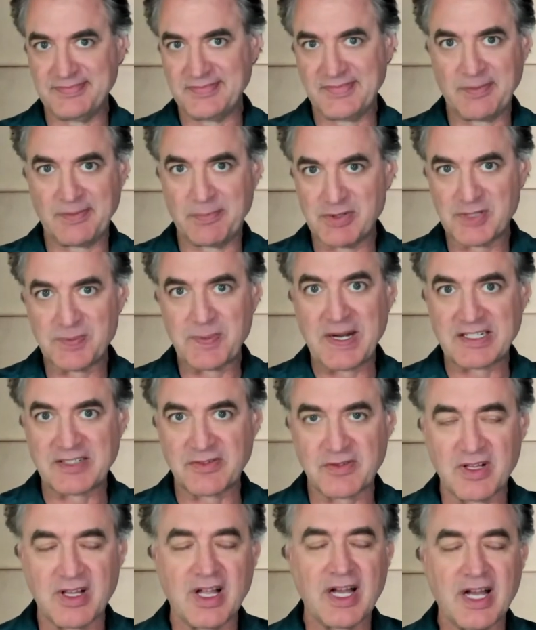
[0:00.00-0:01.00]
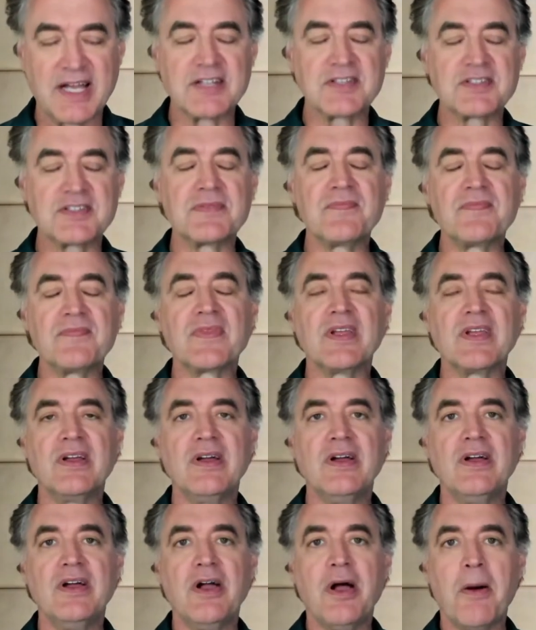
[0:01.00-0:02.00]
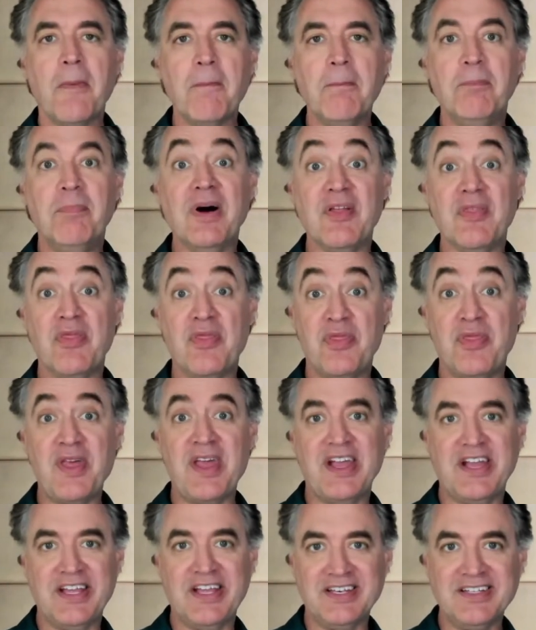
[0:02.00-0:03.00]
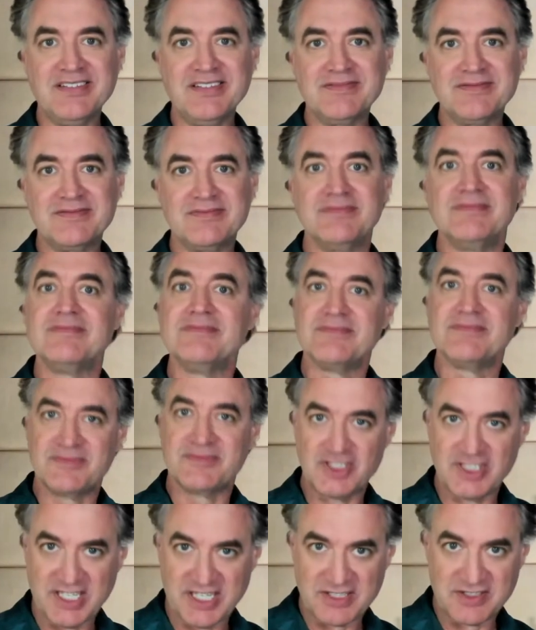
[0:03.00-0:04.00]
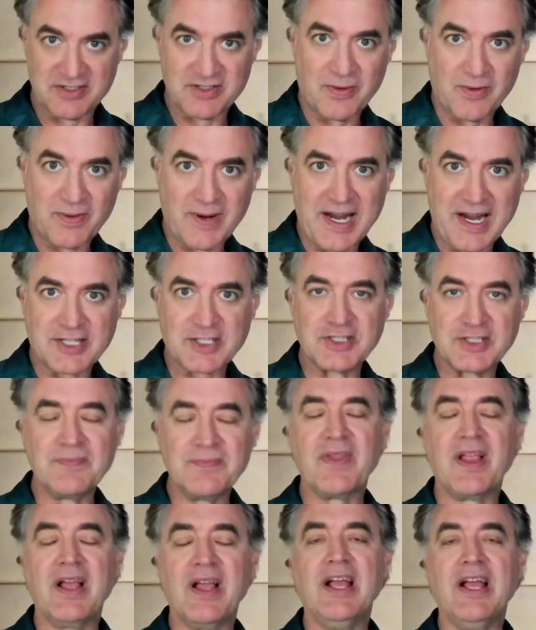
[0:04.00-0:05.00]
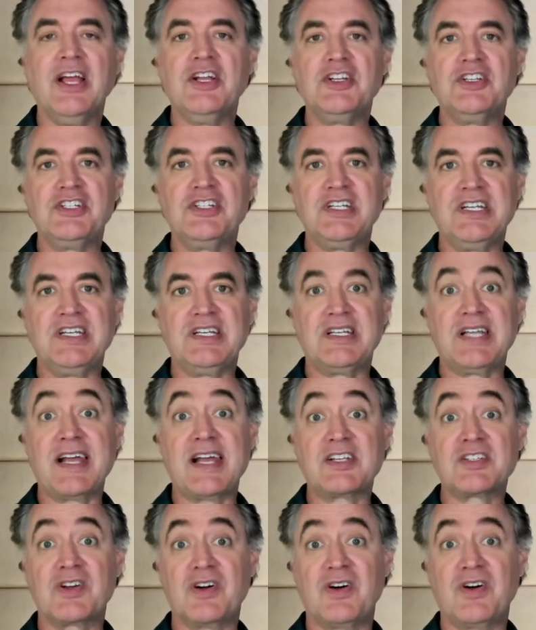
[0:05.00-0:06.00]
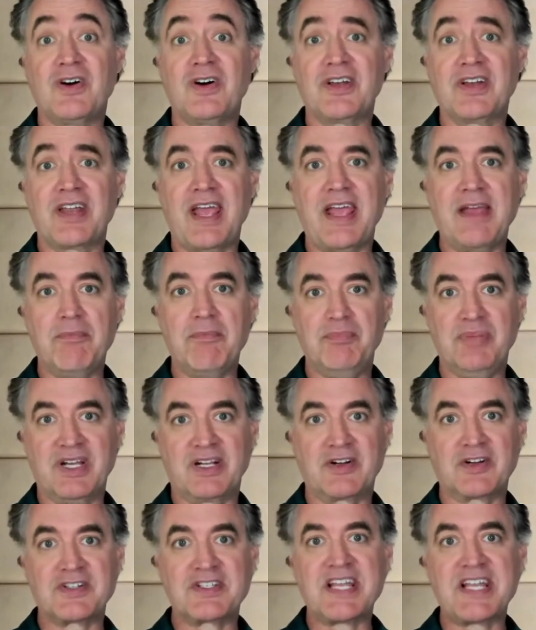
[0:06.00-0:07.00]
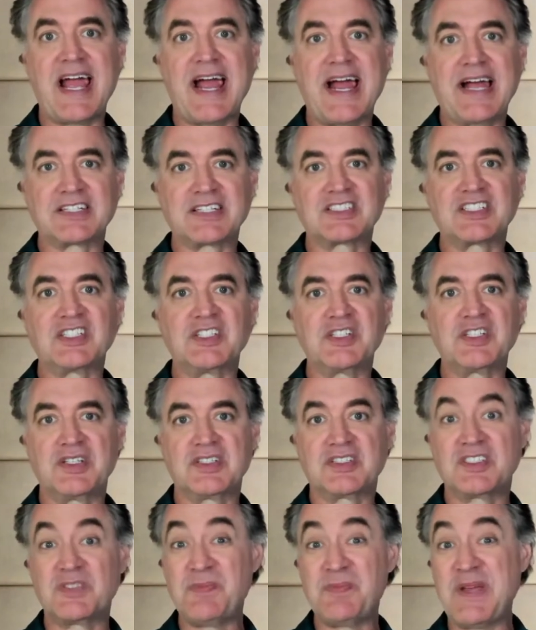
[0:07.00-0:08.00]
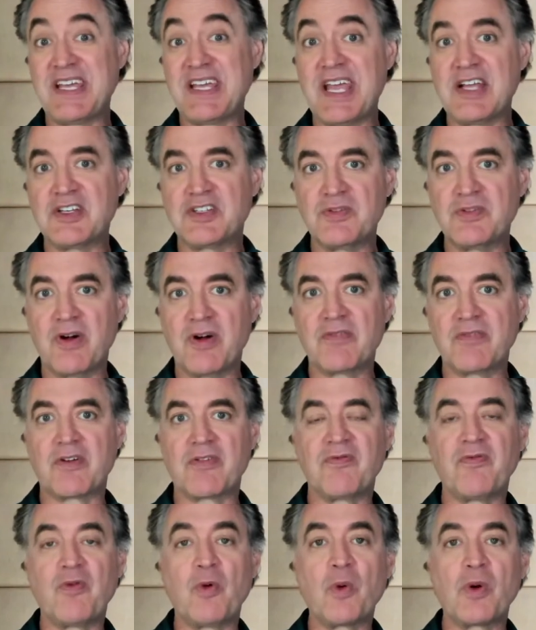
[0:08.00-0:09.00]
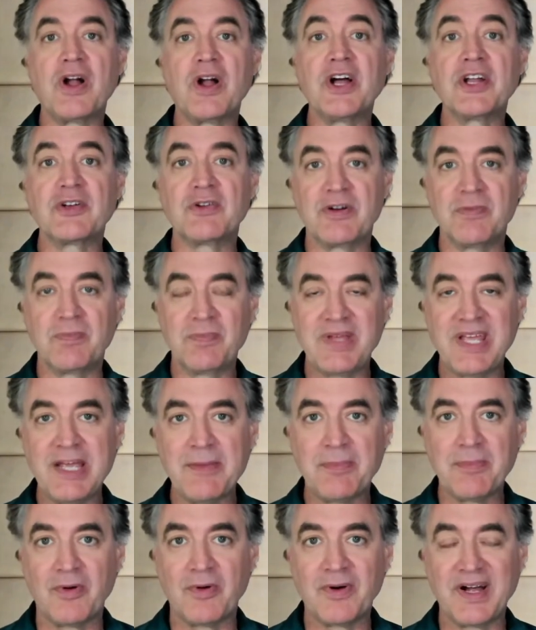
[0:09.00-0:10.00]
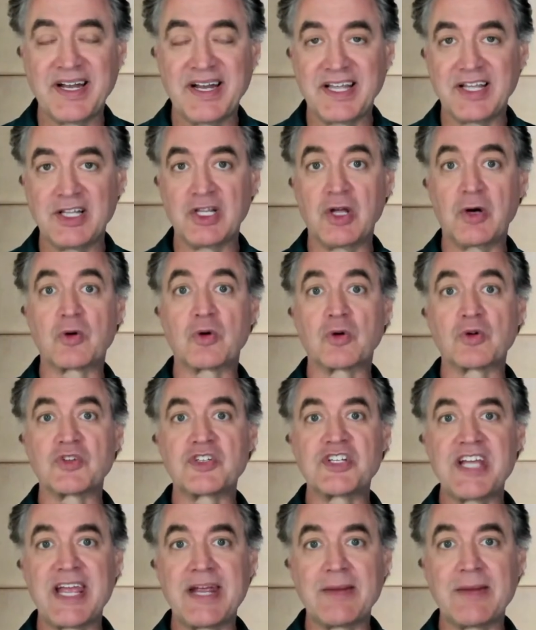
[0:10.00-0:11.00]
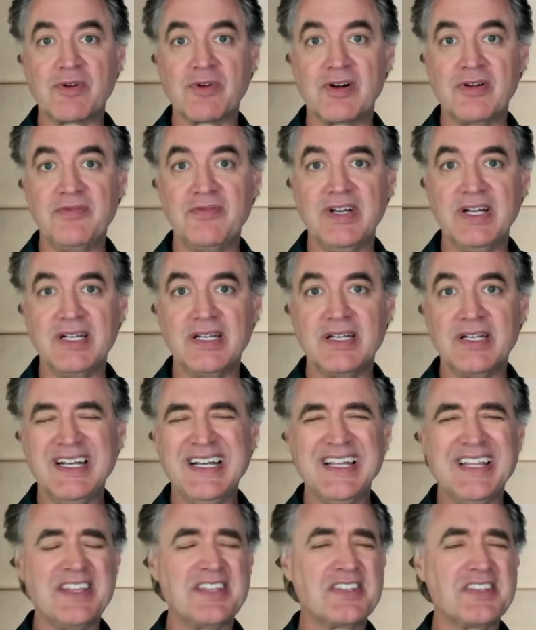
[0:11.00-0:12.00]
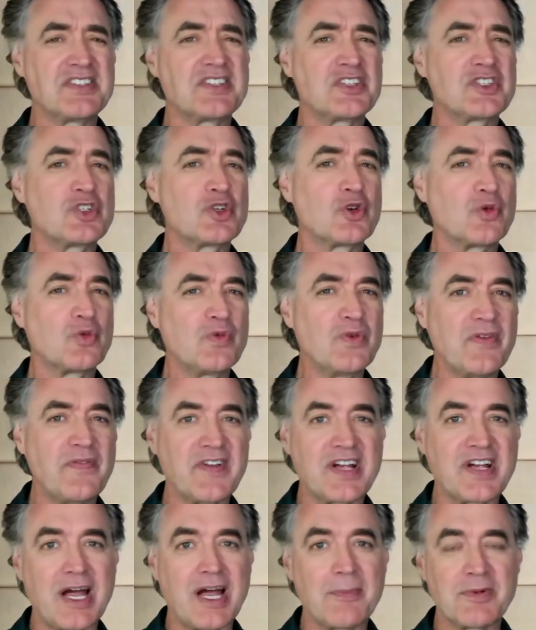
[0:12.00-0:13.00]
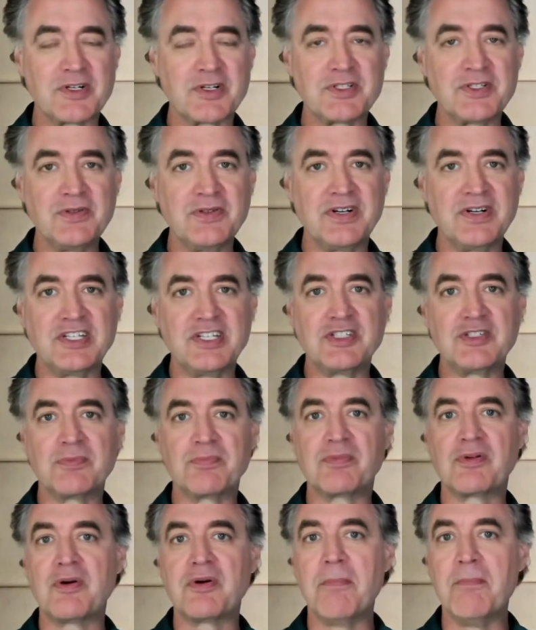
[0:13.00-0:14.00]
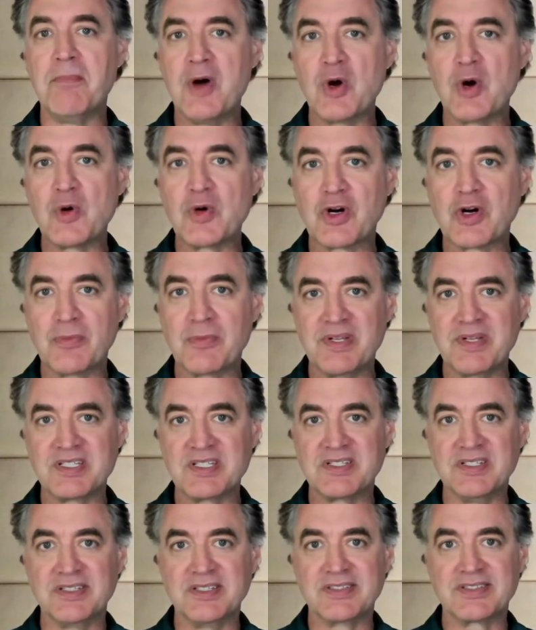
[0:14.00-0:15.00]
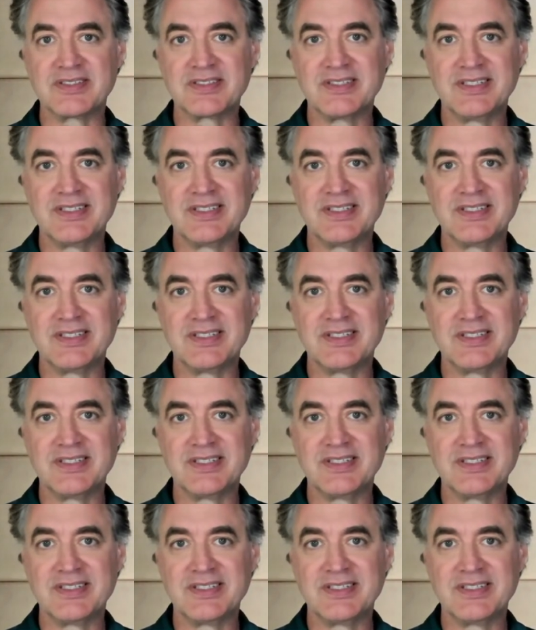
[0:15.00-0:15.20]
prospective clients. But then, change of direction, she takes on a bigger task, speaking to over 400 people at a local chamber event. This is a terrific opportunity to promote her business.